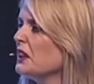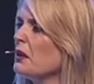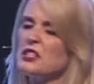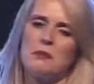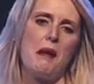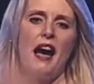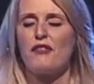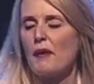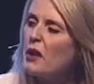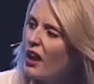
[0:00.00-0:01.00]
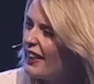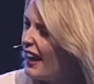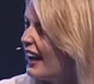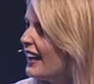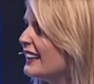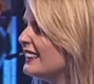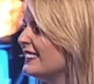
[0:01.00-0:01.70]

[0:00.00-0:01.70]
You know what, it doesn't matter if I'm not there.